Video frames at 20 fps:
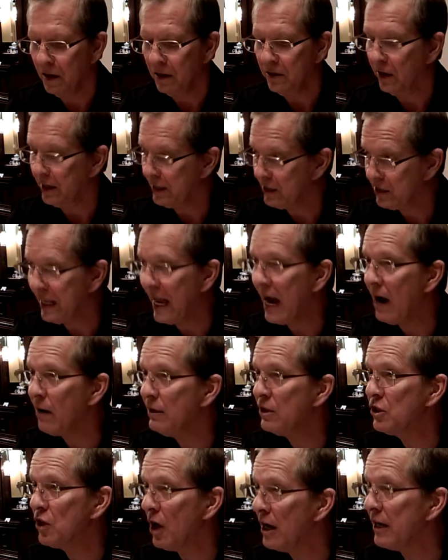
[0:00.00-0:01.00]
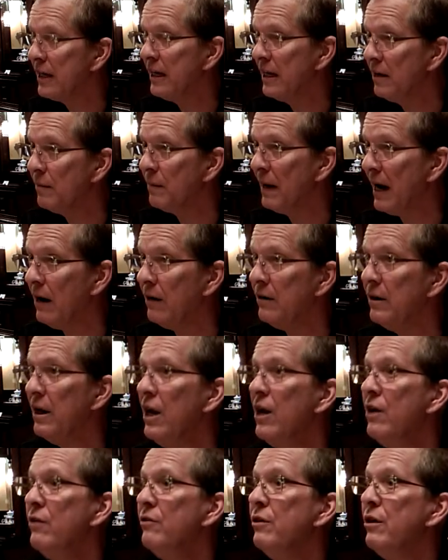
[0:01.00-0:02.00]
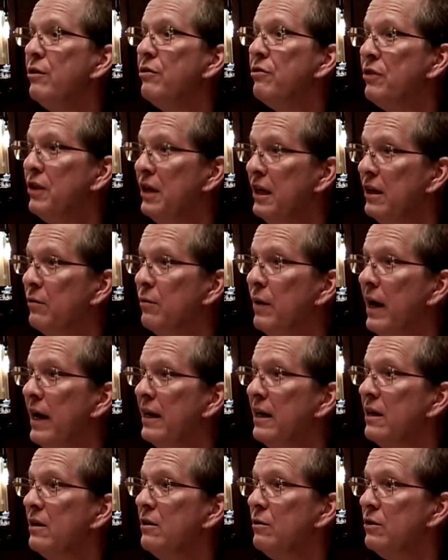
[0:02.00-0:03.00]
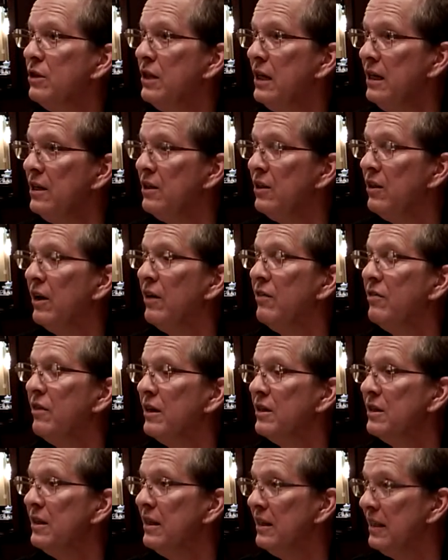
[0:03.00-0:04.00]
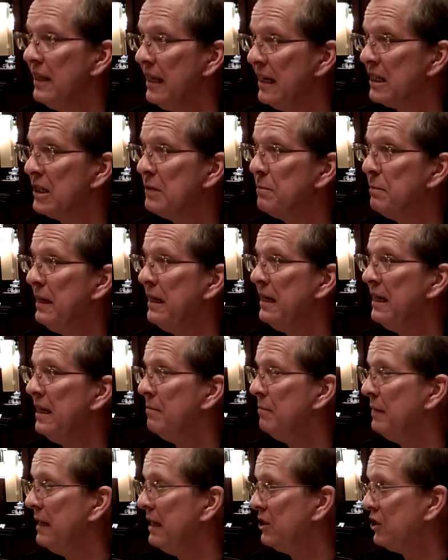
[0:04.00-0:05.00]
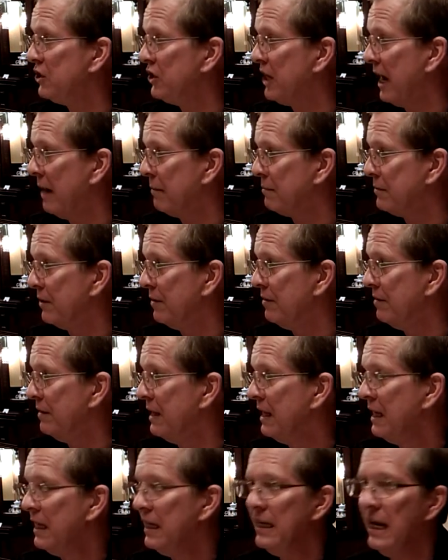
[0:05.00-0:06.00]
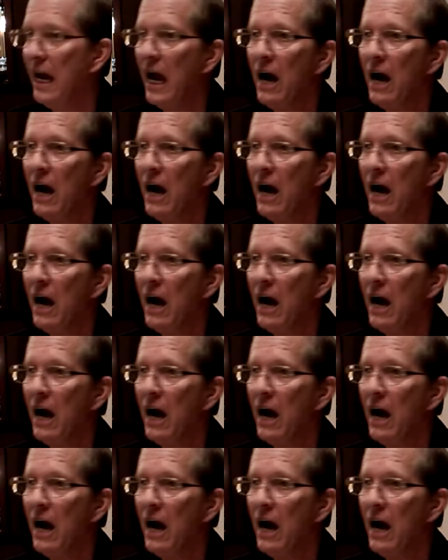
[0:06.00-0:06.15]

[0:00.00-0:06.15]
No, he's now he's talking about the theoretical te- the, the, the expedient means chapter. Mm-hmm.